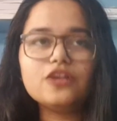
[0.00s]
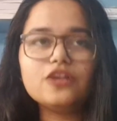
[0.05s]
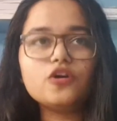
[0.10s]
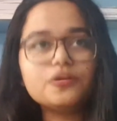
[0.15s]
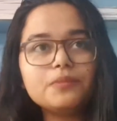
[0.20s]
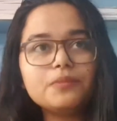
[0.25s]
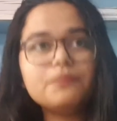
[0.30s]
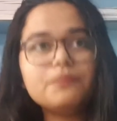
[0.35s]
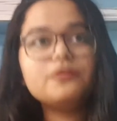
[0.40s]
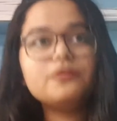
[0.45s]
a
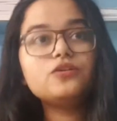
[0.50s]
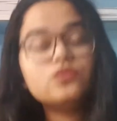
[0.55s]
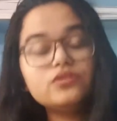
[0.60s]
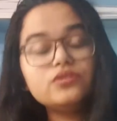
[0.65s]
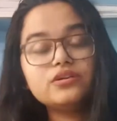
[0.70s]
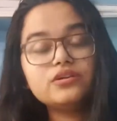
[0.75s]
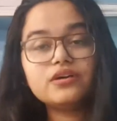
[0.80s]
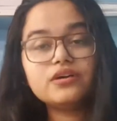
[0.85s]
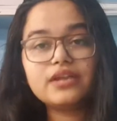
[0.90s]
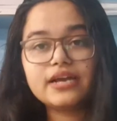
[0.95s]
lot of people
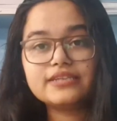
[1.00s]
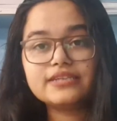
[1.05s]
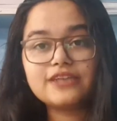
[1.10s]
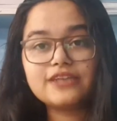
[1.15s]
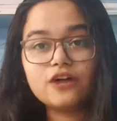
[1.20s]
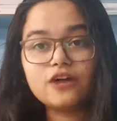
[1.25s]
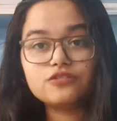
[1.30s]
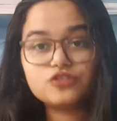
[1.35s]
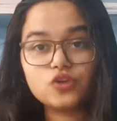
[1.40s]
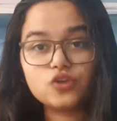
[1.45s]
don't realize
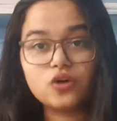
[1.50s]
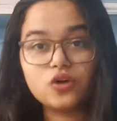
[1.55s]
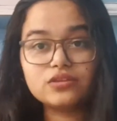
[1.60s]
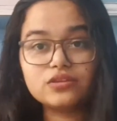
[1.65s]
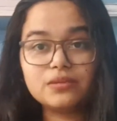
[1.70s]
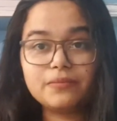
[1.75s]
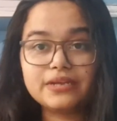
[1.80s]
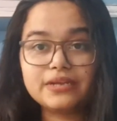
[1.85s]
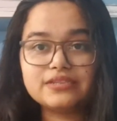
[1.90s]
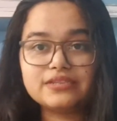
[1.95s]
how
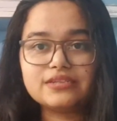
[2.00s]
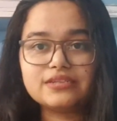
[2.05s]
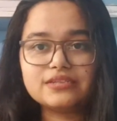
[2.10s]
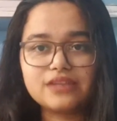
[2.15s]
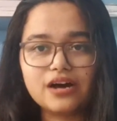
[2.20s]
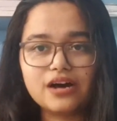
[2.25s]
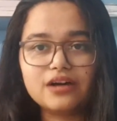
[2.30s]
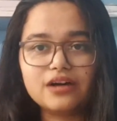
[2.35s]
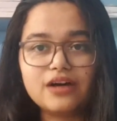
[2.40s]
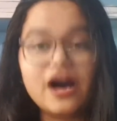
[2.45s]
strong the
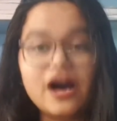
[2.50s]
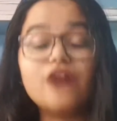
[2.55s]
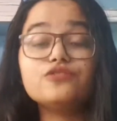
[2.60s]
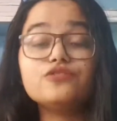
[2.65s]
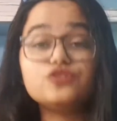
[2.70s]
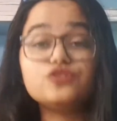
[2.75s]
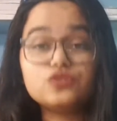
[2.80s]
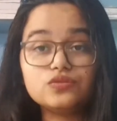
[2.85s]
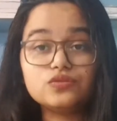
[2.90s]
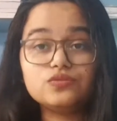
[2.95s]
basics are, how